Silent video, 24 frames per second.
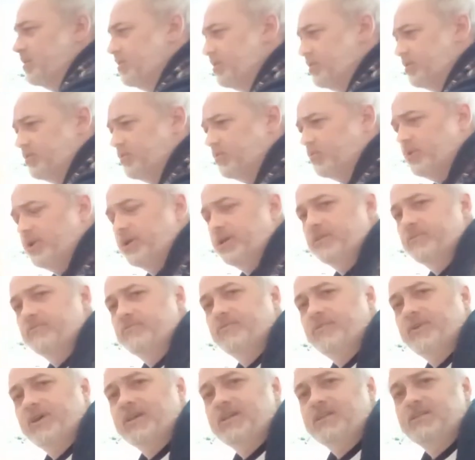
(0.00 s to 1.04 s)
the weird
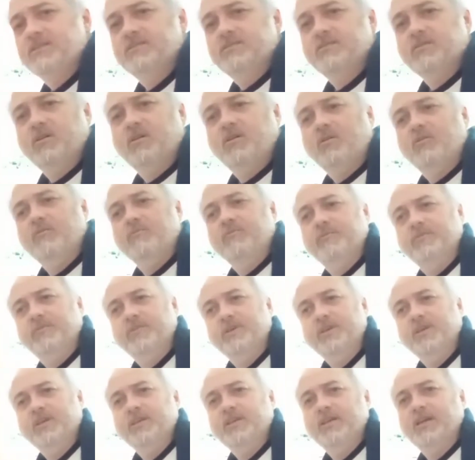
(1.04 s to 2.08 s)
face of
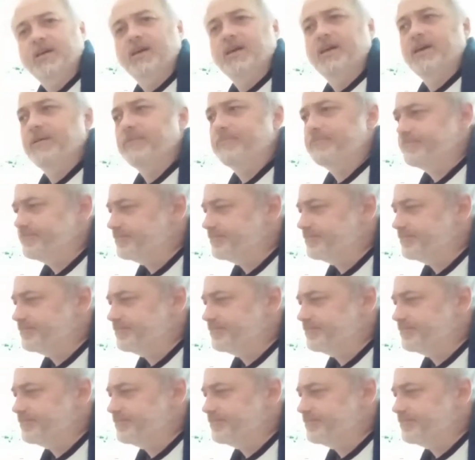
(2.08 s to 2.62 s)
the